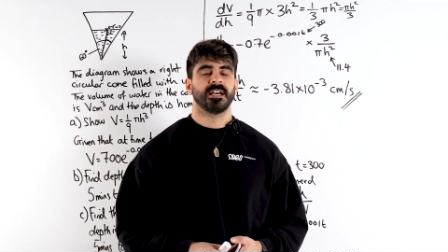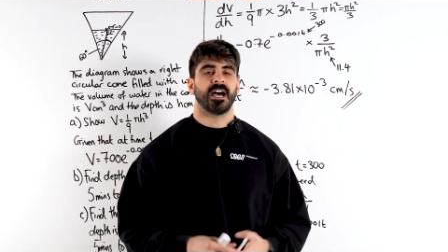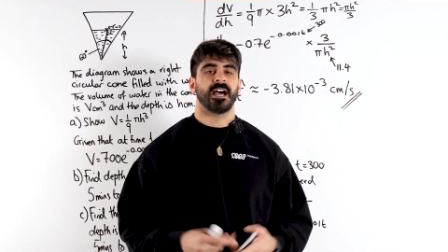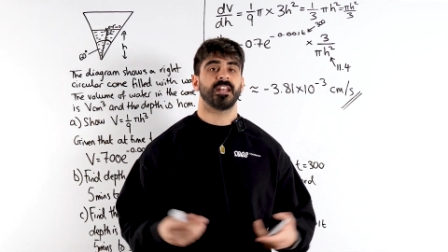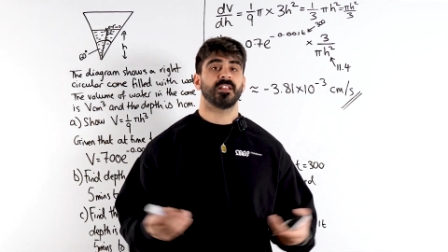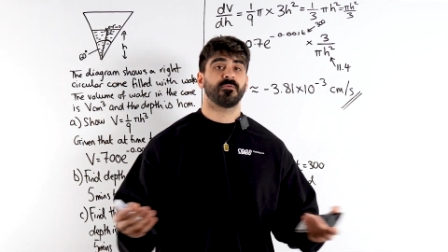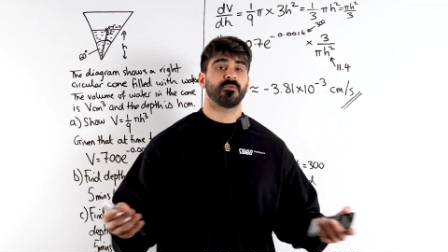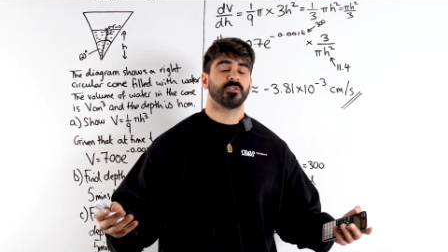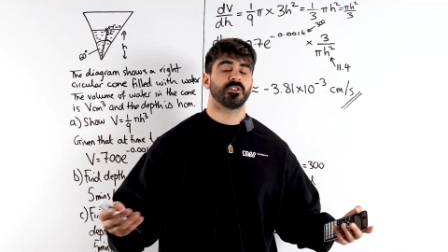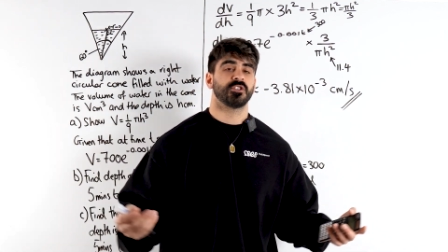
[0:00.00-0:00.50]

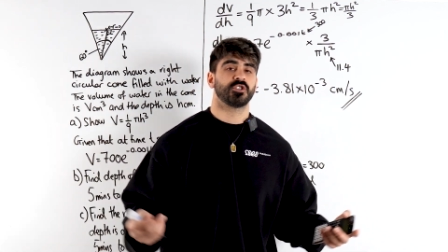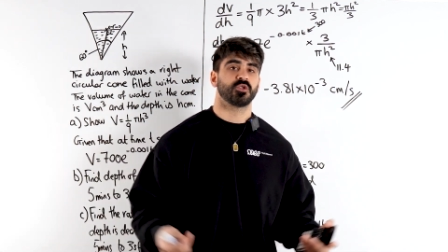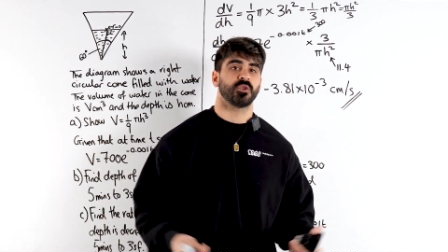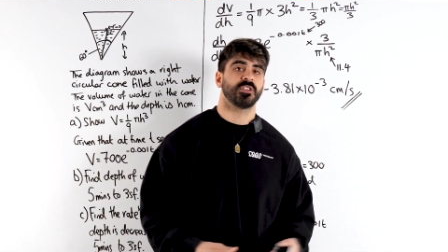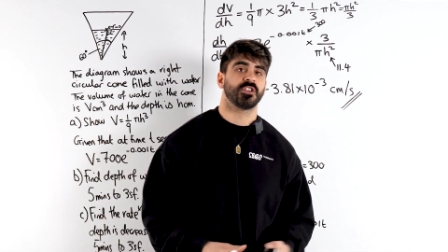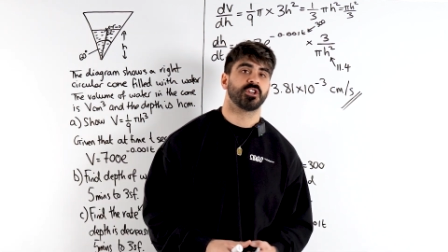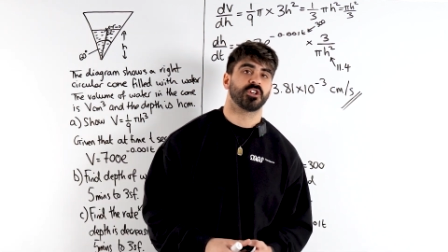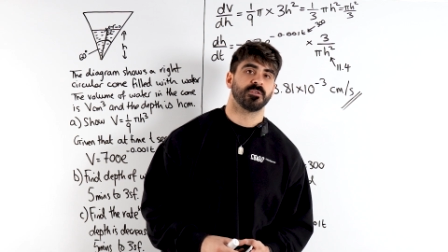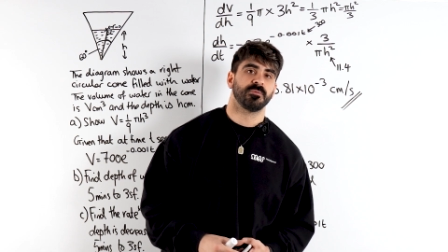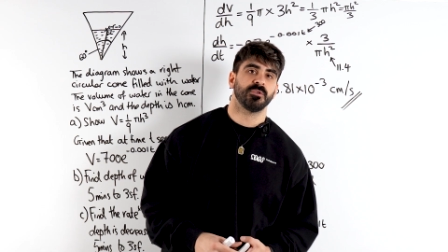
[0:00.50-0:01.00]
And if you want to
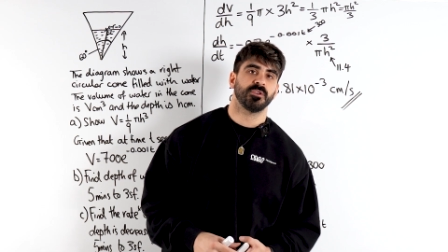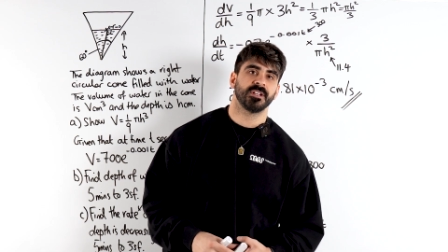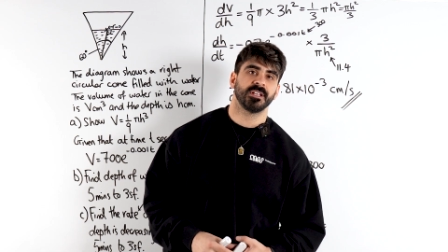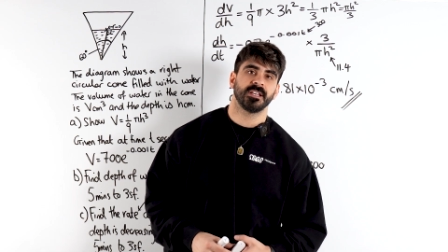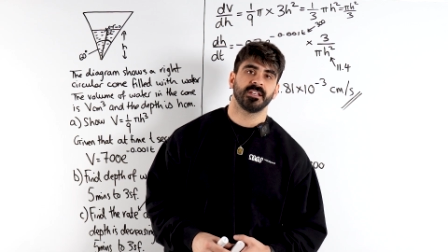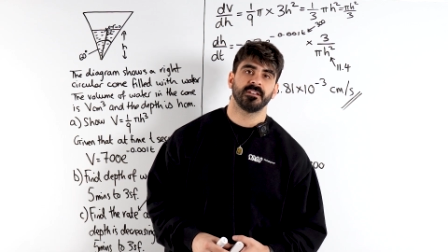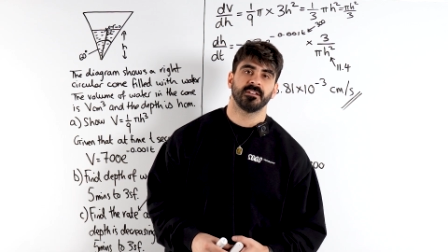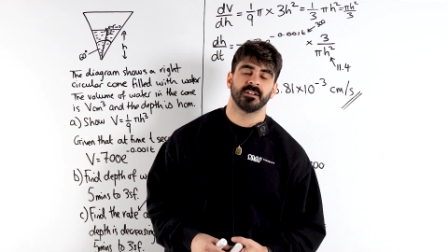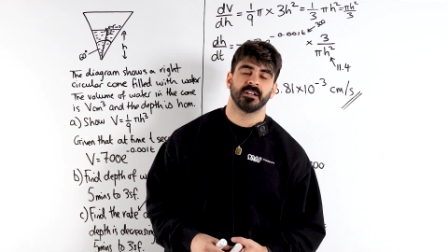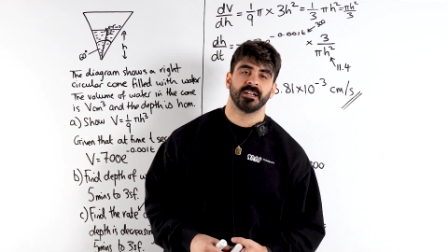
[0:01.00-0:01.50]
join the
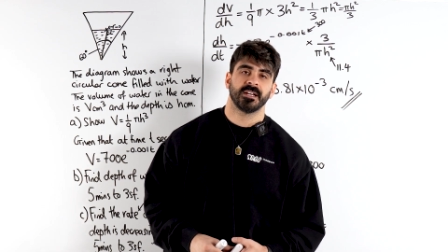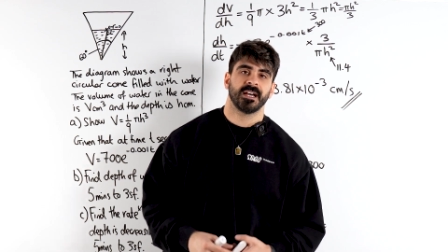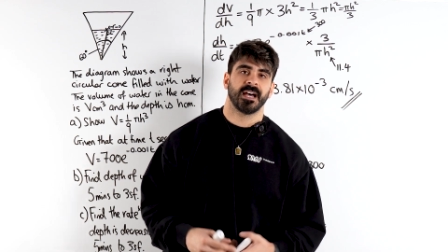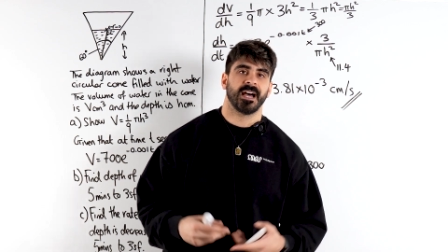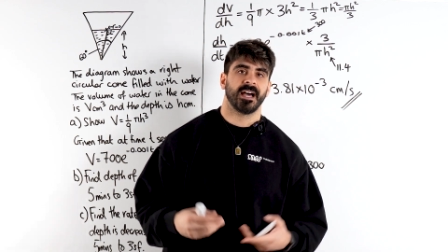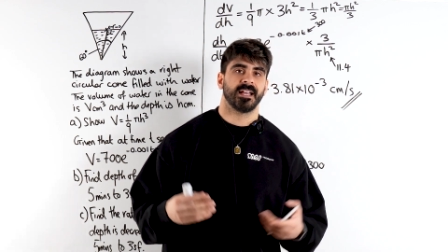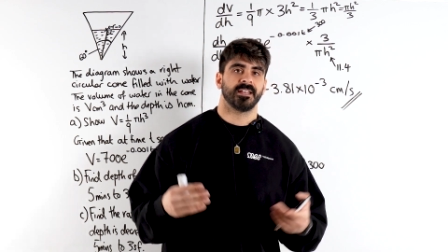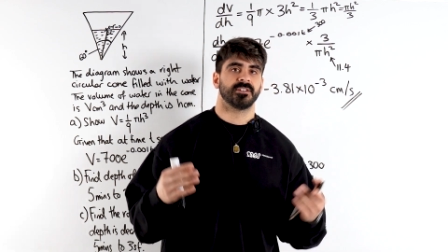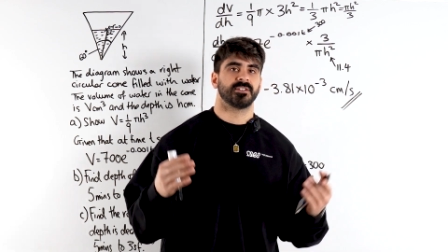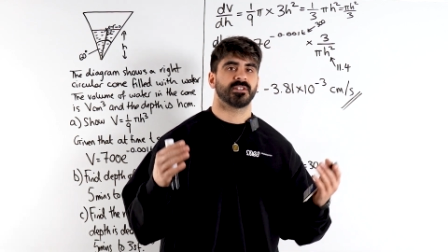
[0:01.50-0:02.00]
community
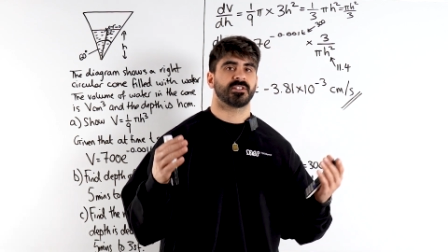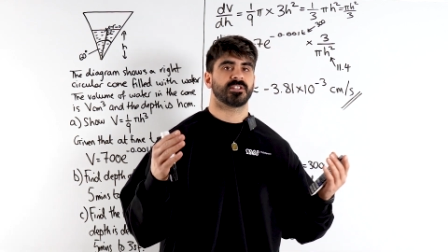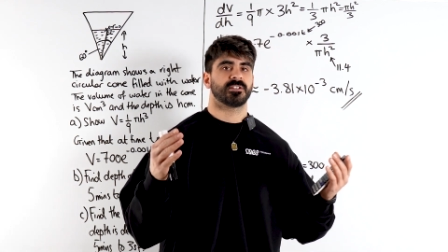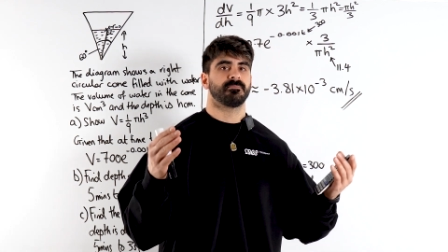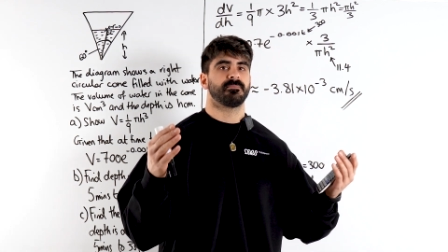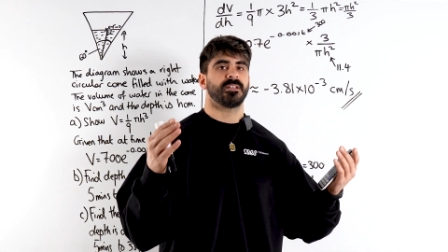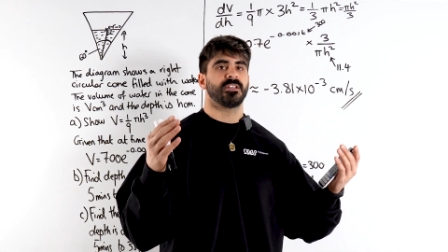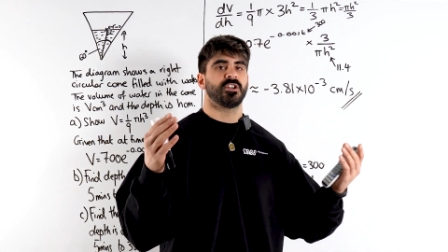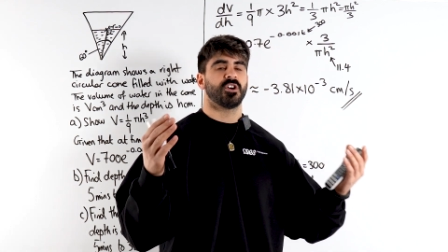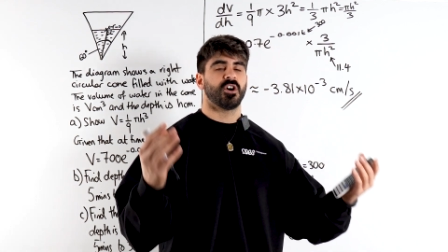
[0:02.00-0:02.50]
and
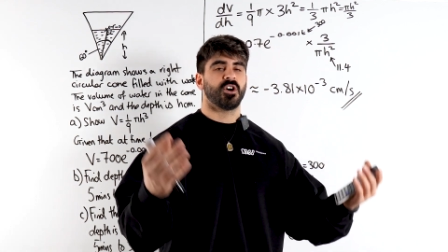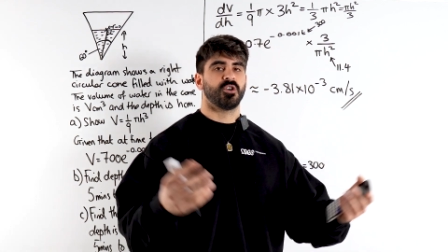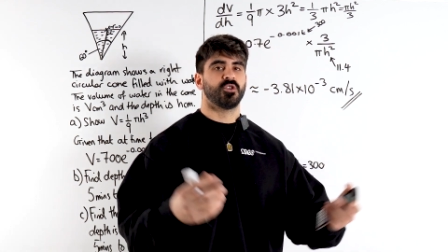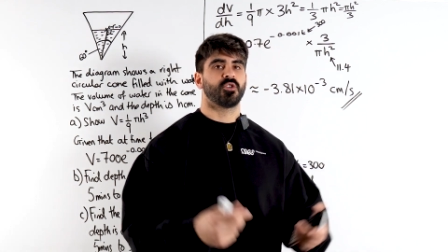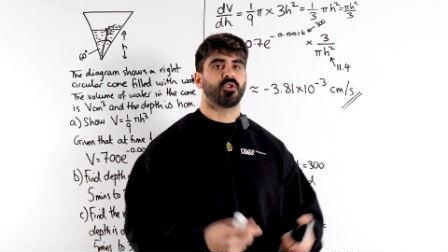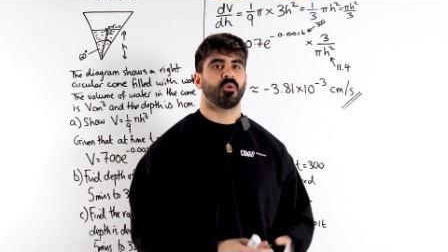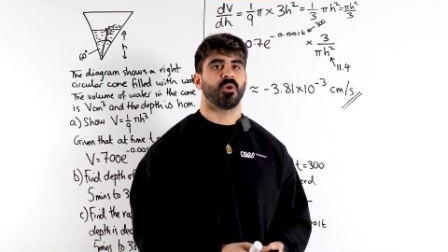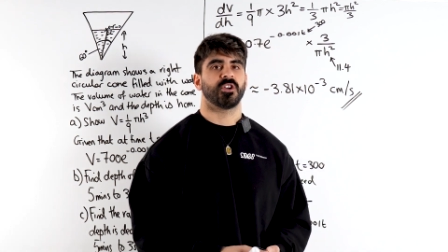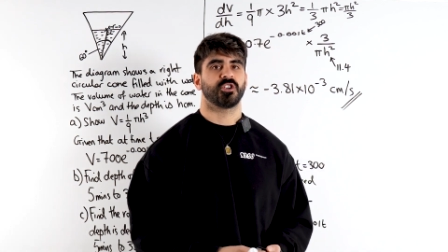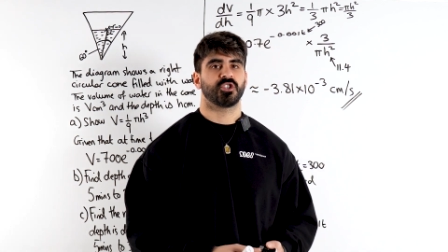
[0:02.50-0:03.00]
submit your
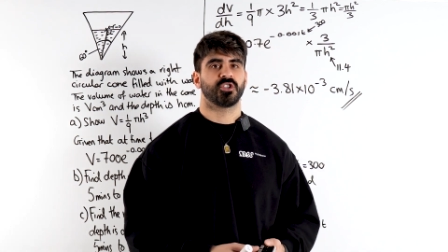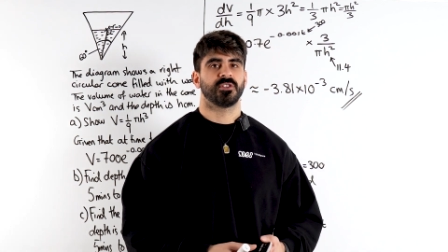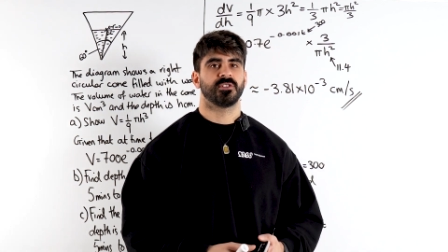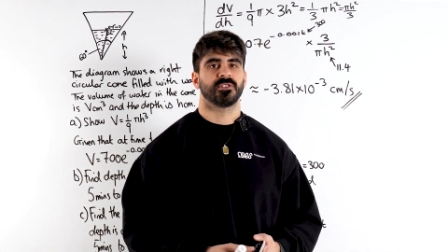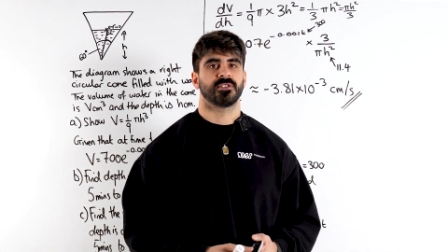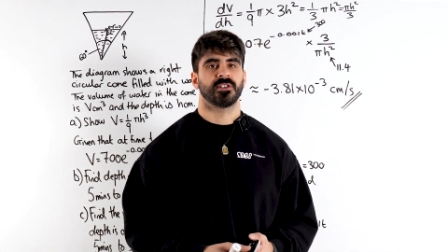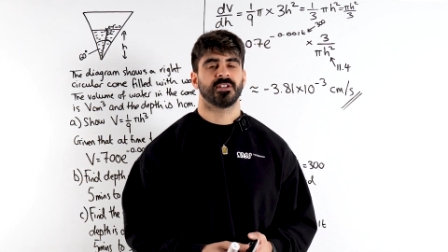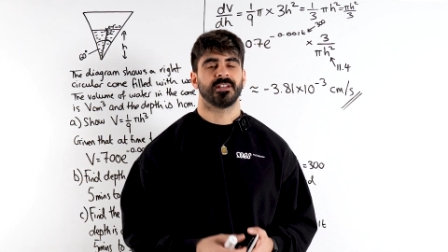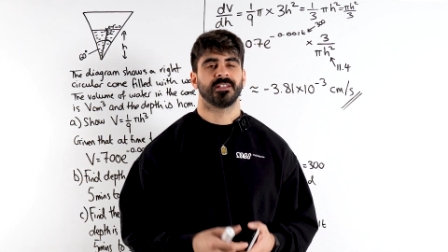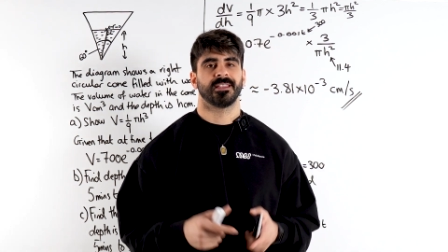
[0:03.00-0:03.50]
own
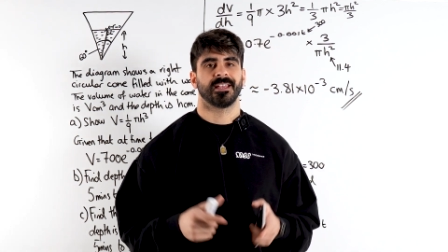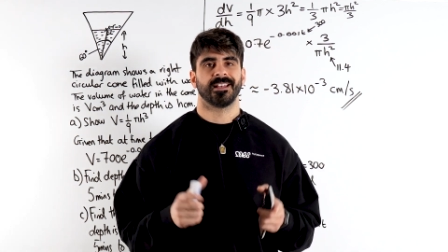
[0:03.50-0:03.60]
questions,